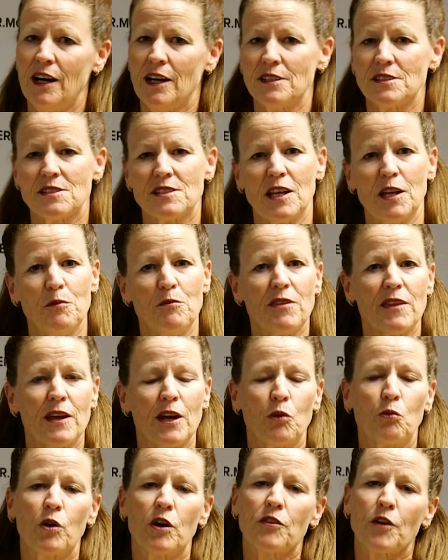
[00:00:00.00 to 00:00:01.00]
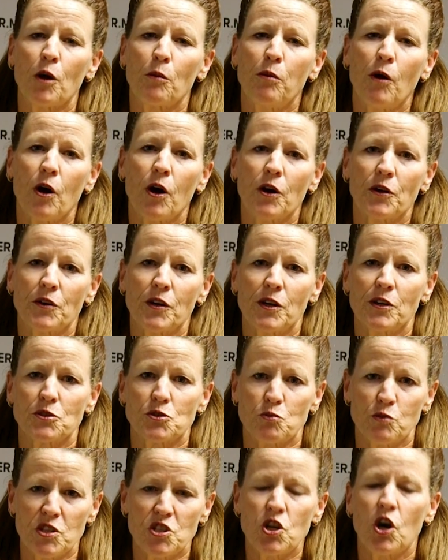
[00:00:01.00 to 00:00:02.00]
Same thing with our
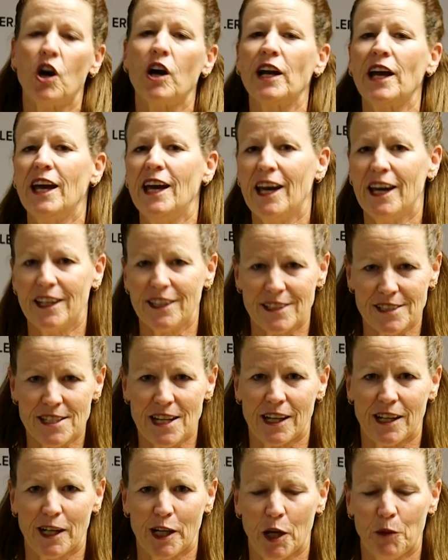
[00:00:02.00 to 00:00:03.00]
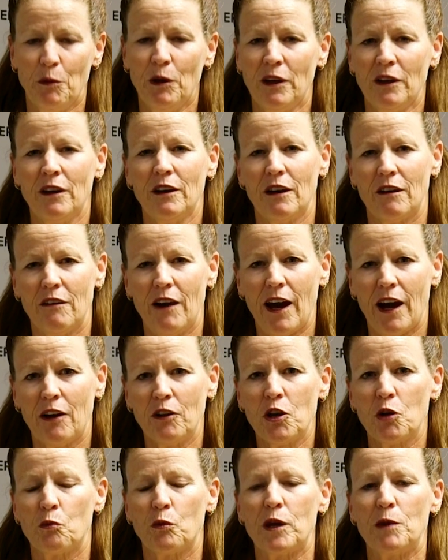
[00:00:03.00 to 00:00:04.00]
partners. We talk ahead of time of how
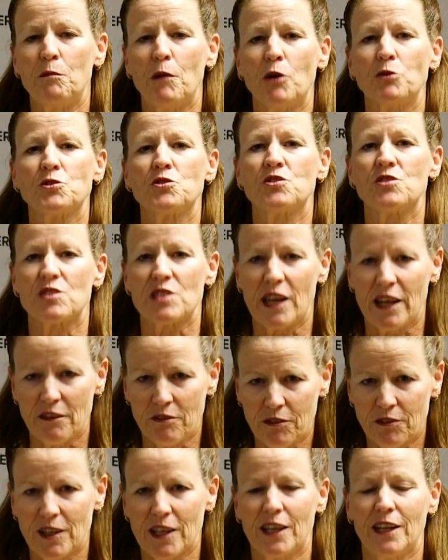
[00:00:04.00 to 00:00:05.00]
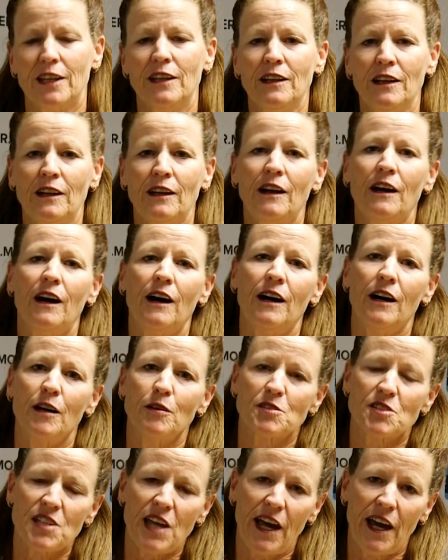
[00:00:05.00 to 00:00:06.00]
can we most safely
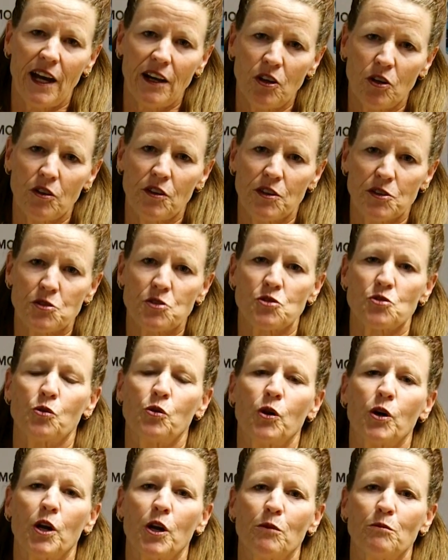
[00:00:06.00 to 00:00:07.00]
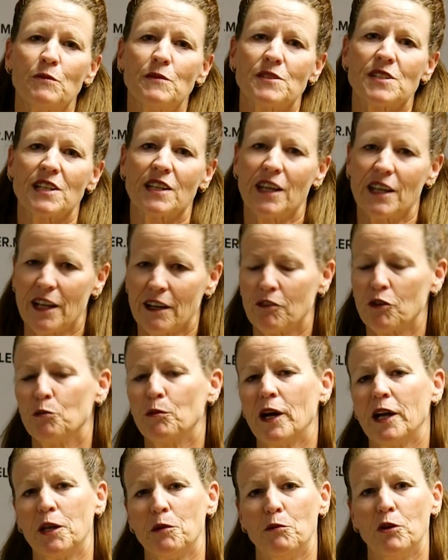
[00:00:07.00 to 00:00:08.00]
tackle the storm to get
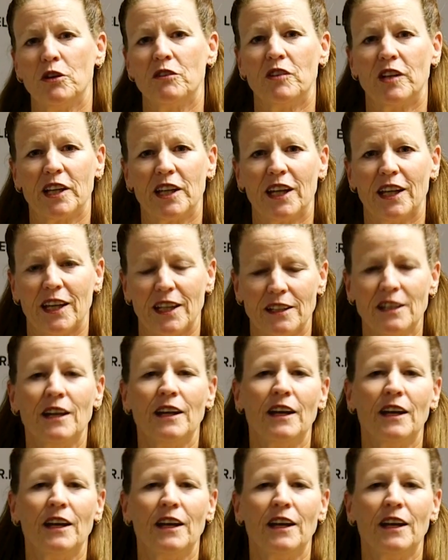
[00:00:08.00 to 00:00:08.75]
everybody moving again.